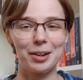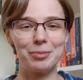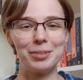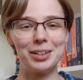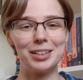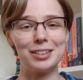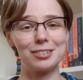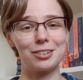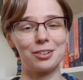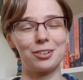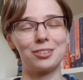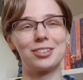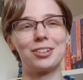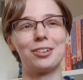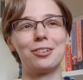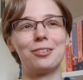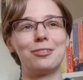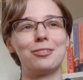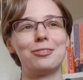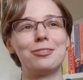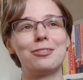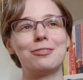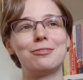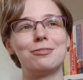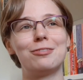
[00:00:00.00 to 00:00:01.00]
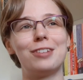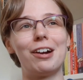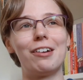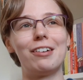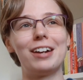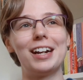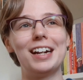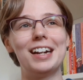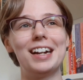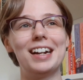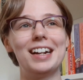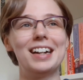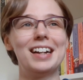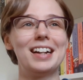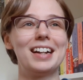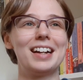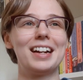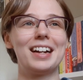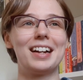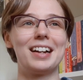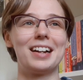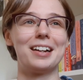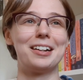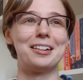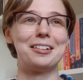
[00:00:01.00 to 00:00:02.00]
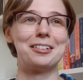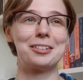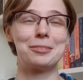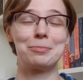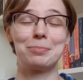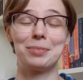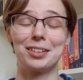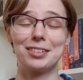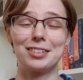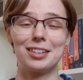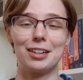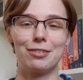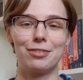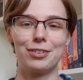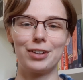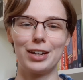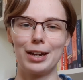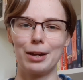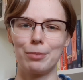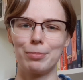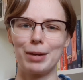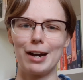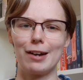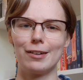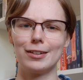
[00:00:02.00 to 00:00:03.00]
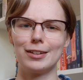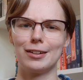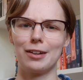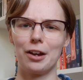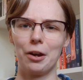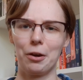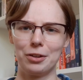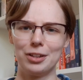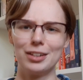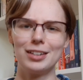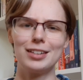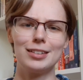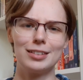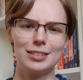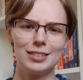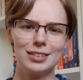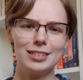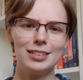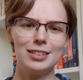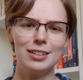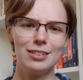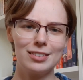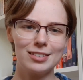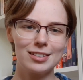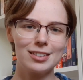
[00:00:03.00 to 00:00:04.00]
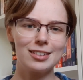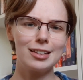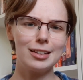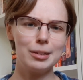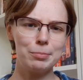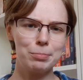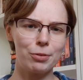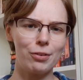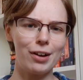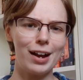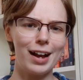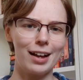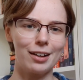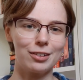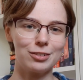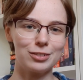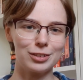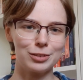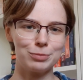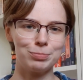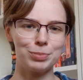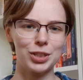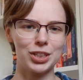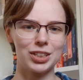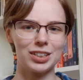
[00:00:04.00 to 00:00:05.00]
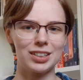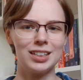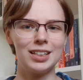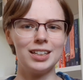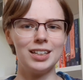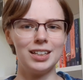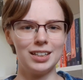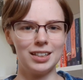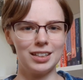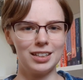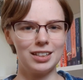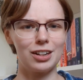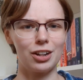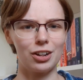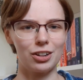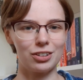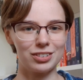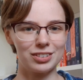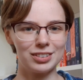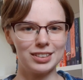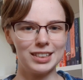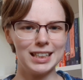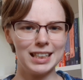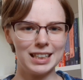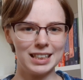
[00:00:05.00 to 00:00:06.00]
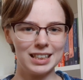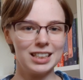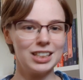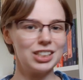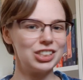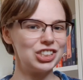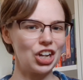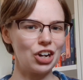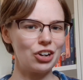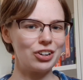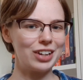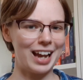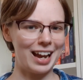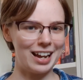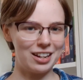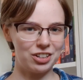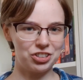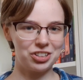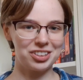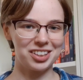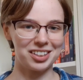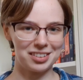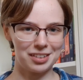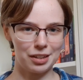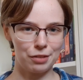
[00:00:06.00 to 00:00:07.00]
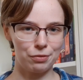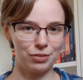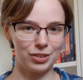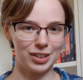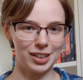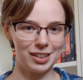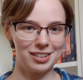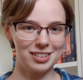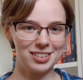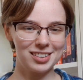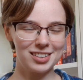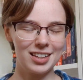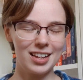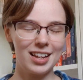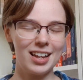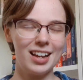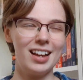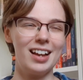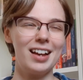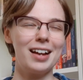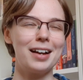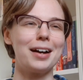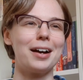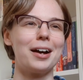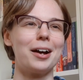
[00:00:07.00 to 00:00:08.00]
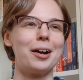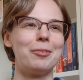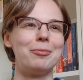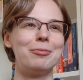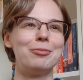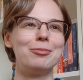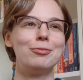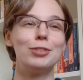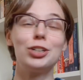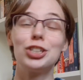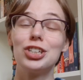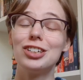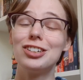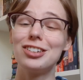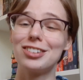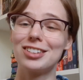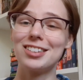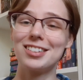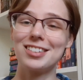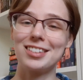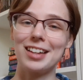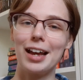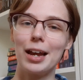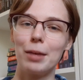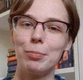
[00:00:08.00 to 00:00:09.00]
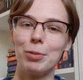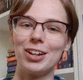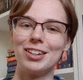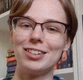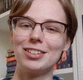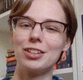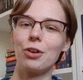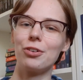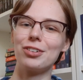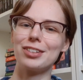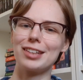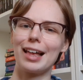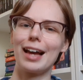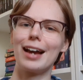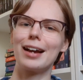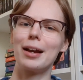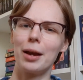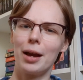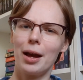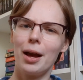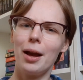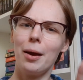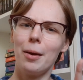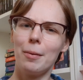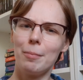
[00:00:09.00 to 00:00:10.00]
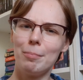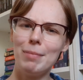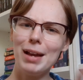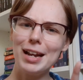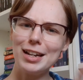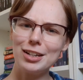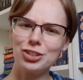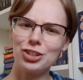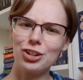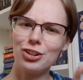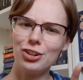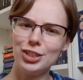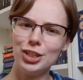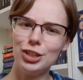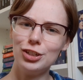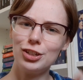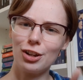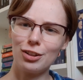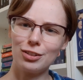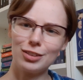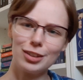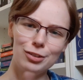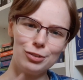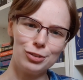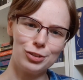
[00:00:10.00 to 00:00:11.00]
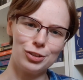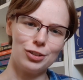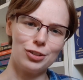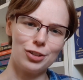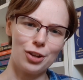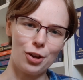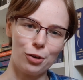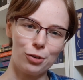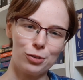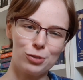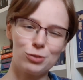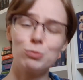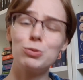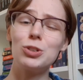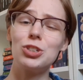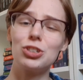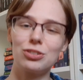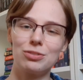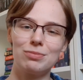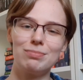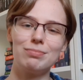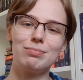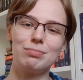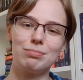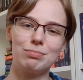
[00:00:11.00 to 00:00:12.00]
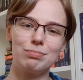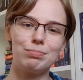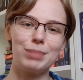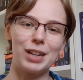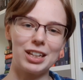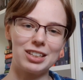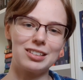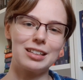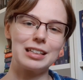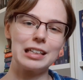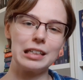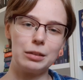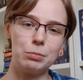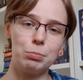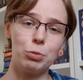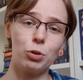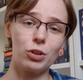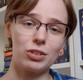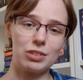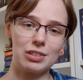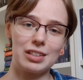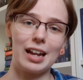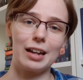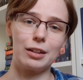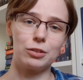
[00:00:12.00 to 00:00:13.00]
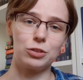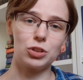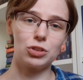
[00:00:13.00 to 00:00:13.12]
He's also very specific about, you can sleep around, but don't catch the syphilis, which he doesn't say, but he's always like, make sure you don't lose your nose, which basically boils down